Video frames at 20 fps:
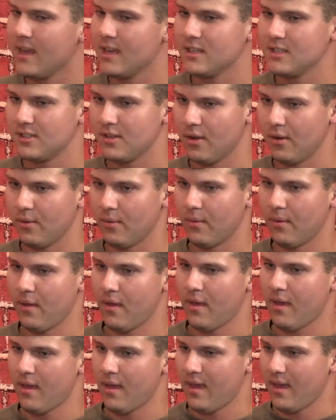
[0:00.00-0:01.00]
So
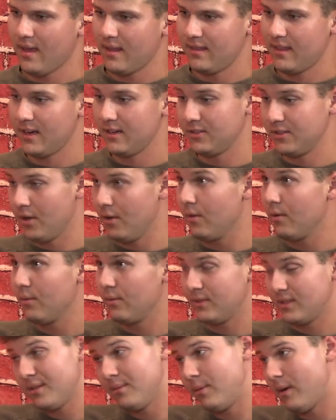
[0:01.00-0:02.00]
there's no,
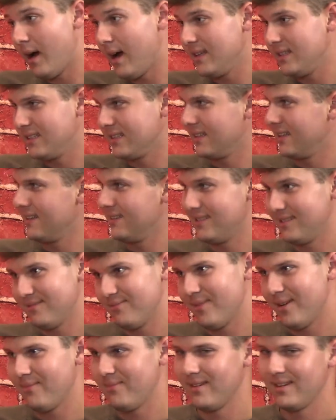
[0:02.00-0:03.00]
surprisingly, and this
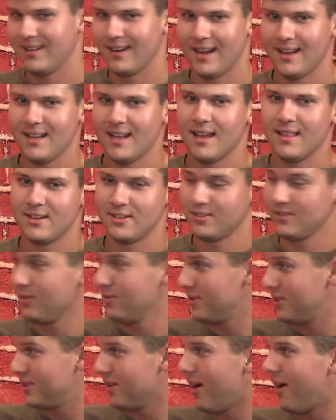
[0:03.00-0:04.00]
might be a good idea, there's no
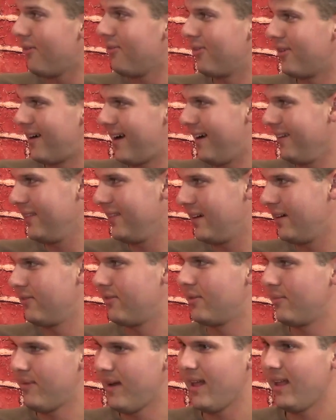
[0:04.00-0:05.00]
software there
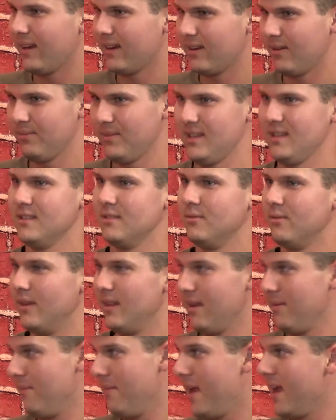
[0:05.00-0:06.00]
for pallet companies to
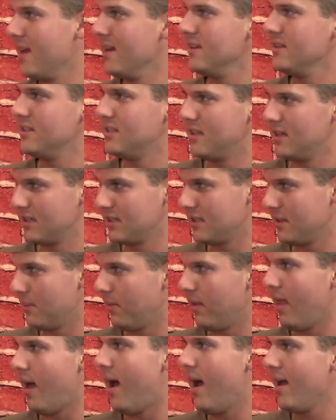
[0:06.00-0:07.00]
really manage their
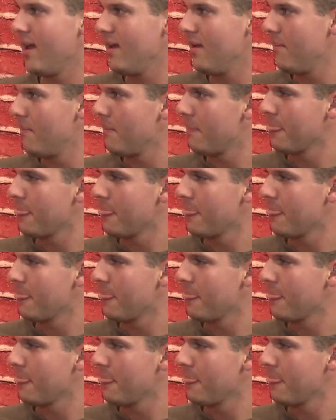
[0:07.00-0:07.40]
supply,